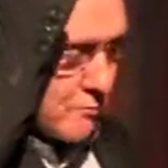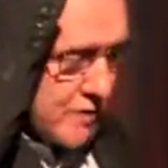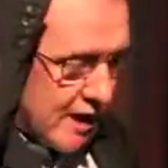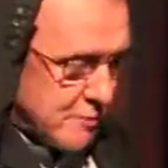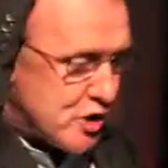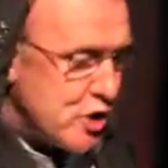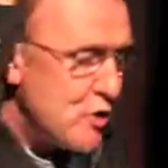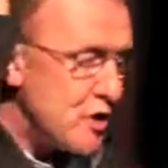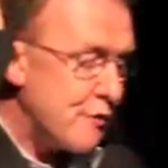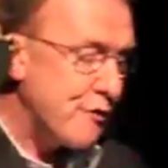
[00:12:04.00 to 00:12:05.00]
sometimes
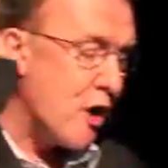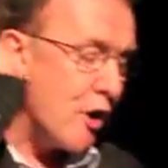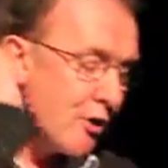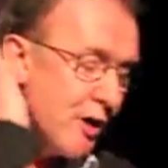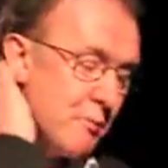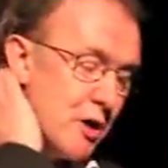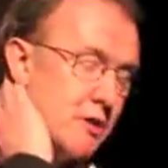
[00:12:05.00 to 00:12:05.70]
student of Corkery,